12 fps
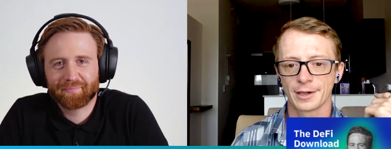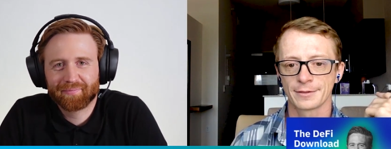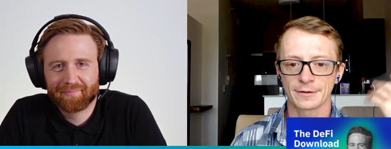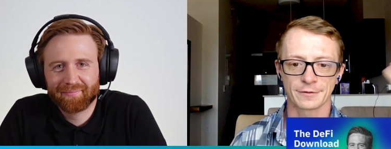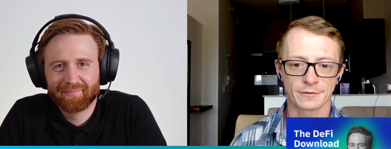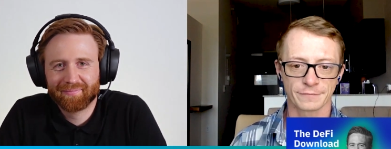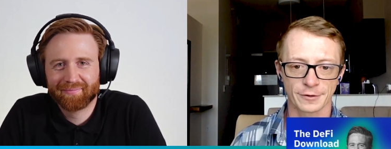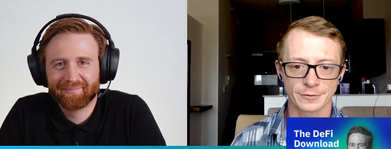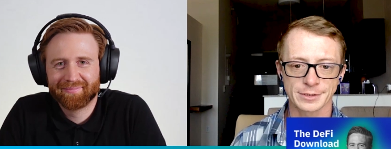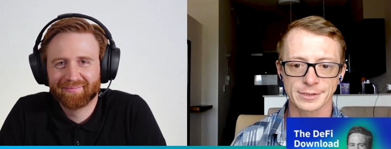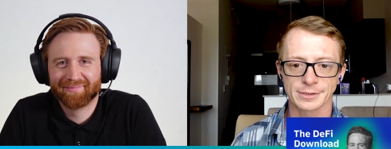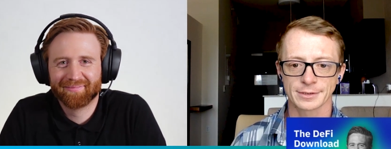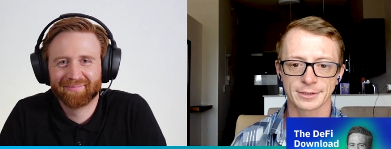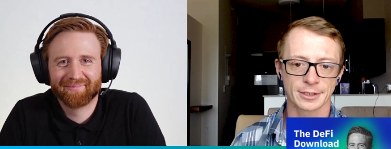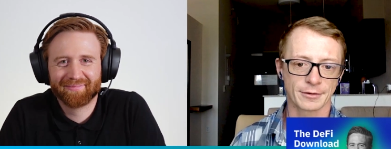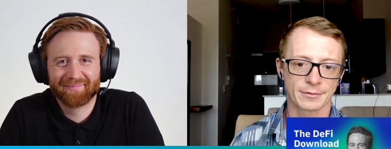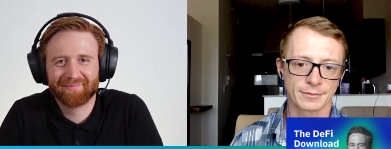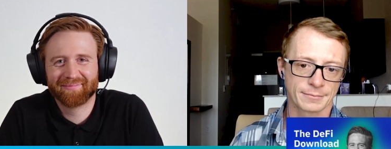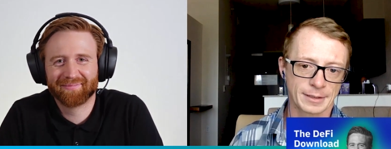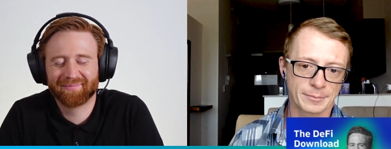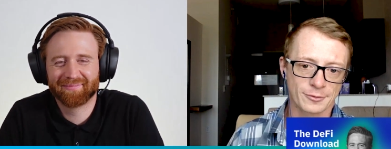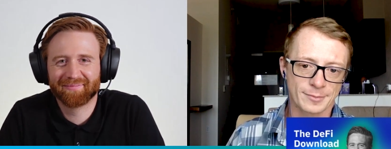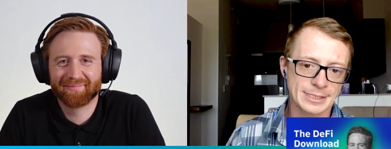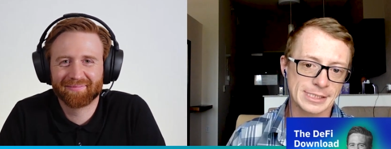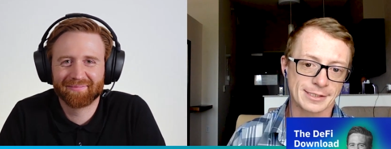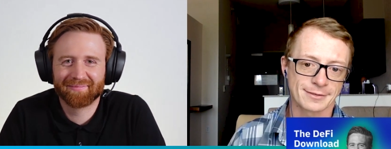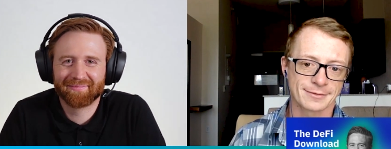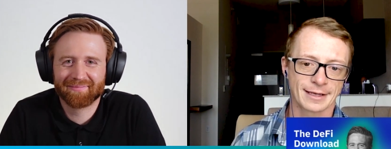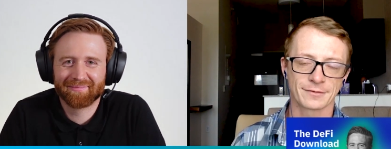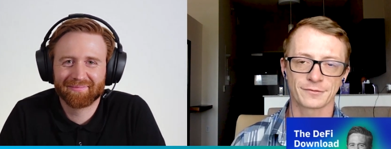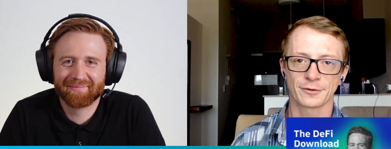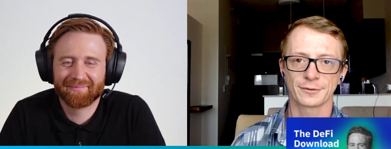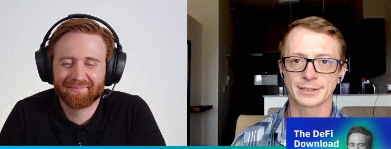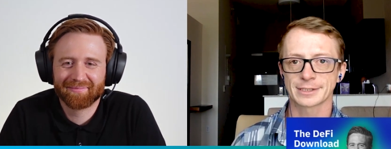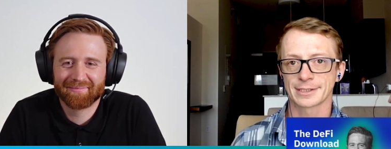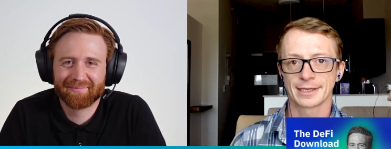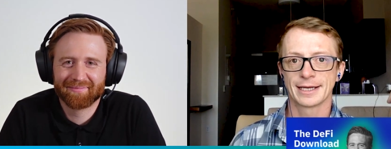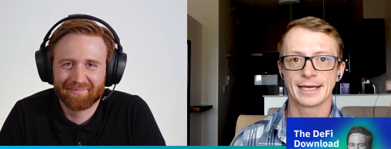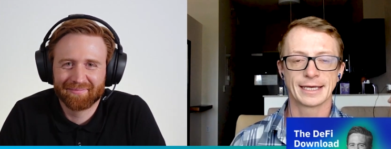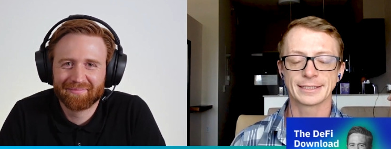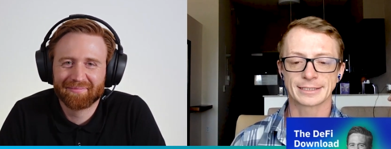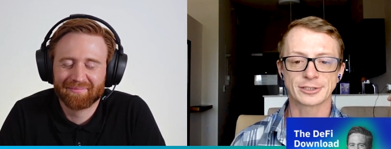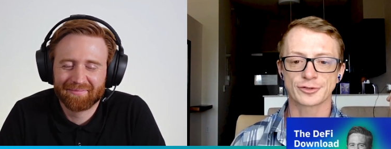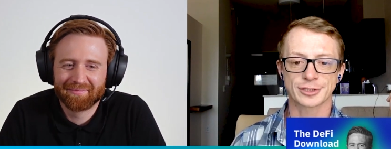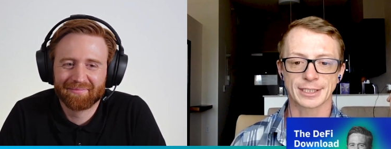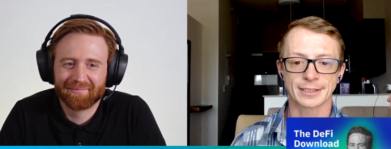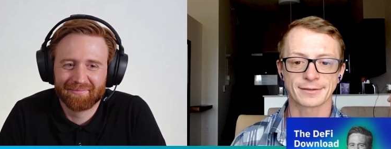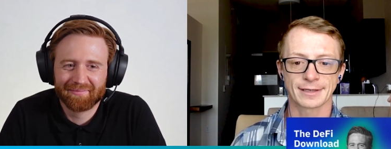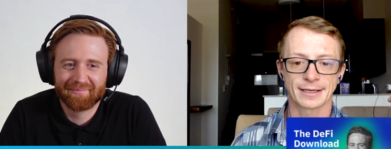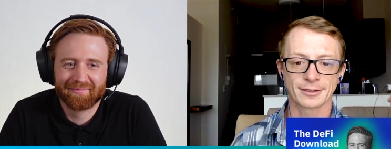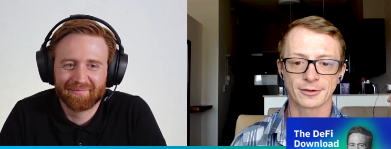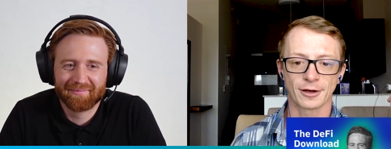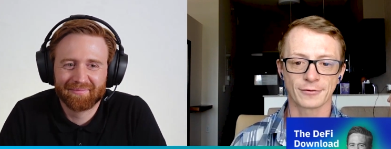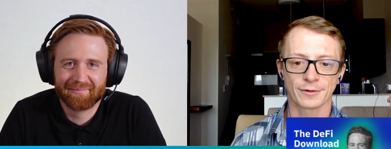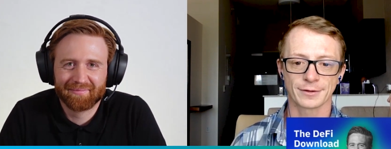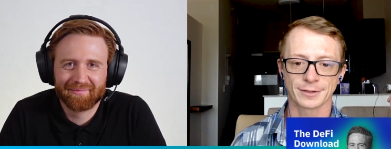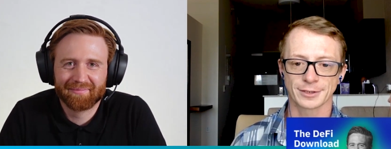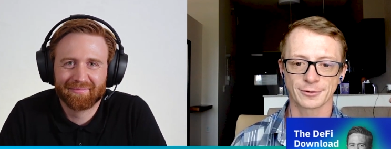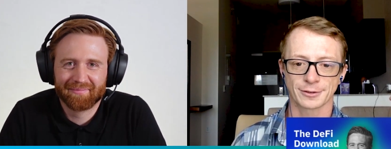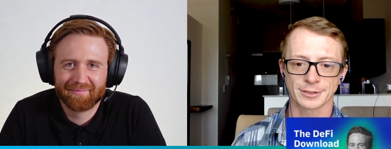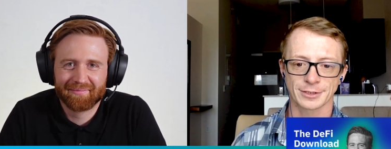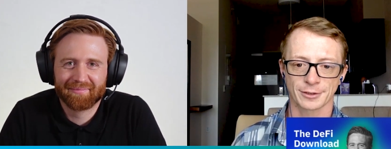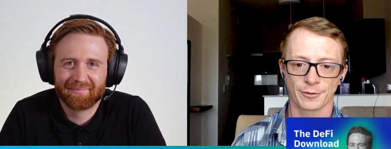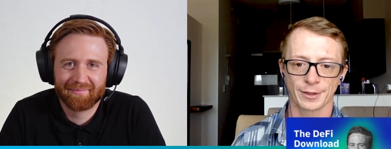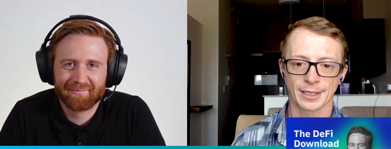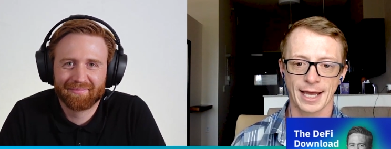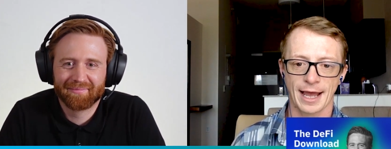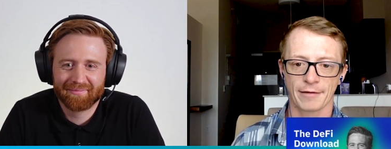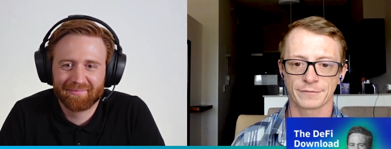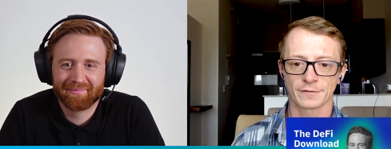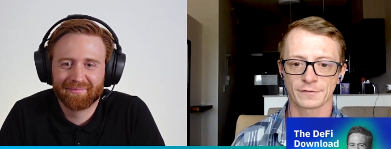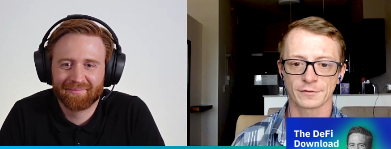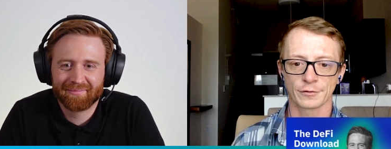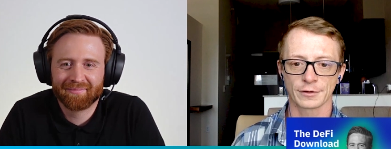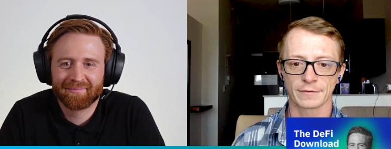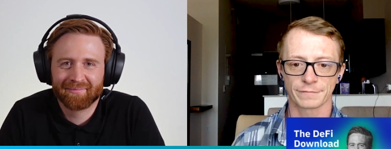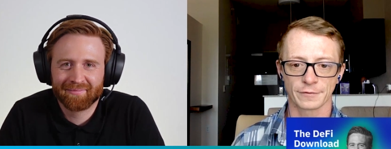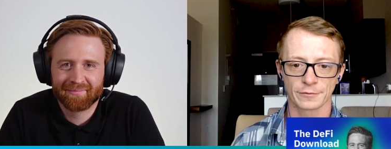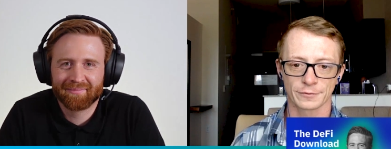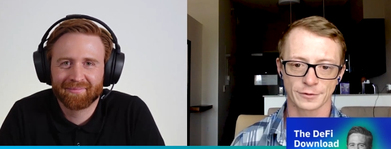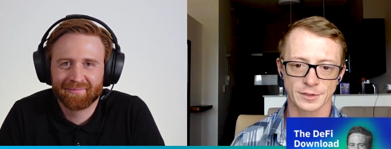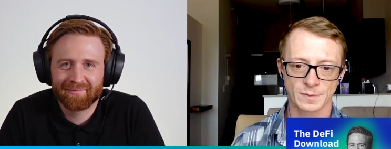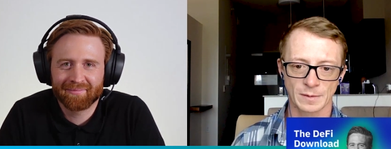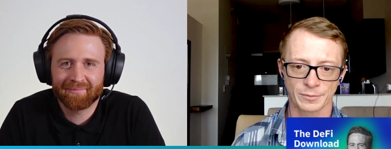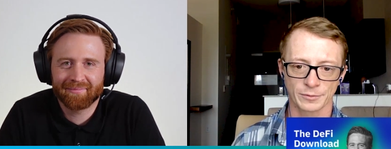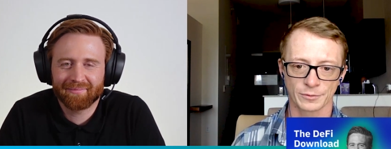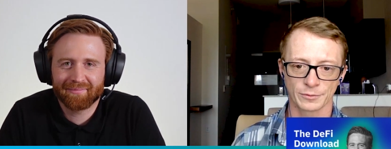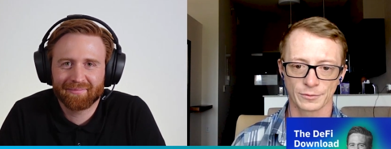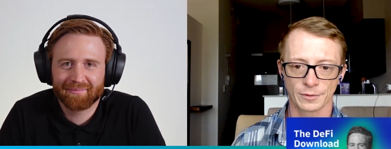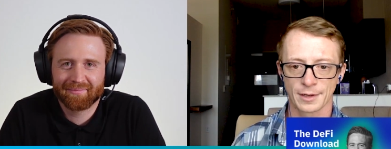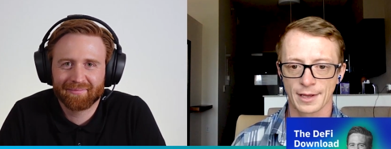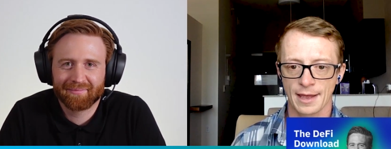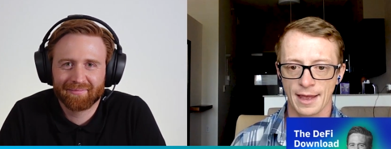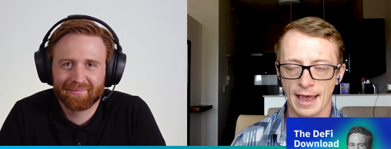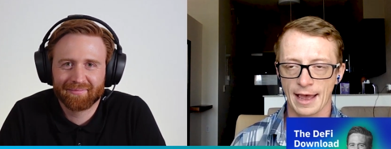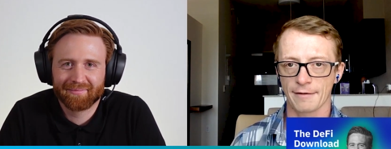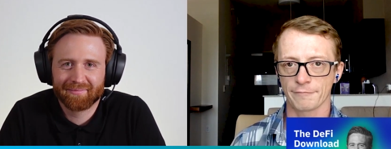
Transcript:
Speaker 1: that there's votes. You know, people are busy, and so it's it is interesting. In the long run, the tokens are going to have to slowly flow towards people who have